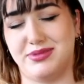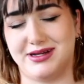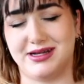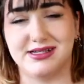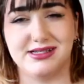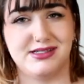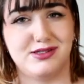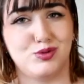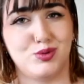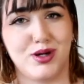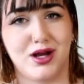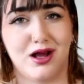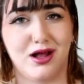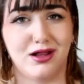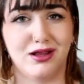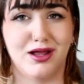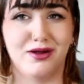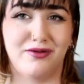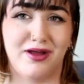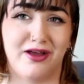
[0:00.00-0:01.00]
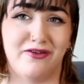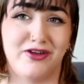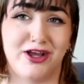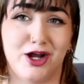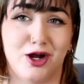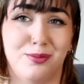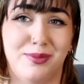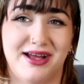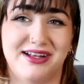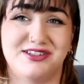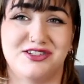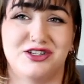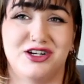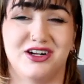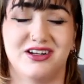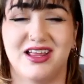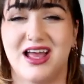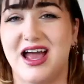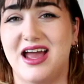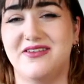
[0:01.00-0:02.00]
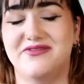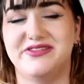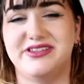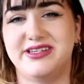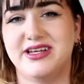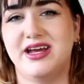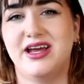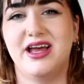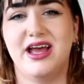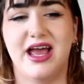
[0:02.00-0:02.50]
because we all love having our pets in our lives,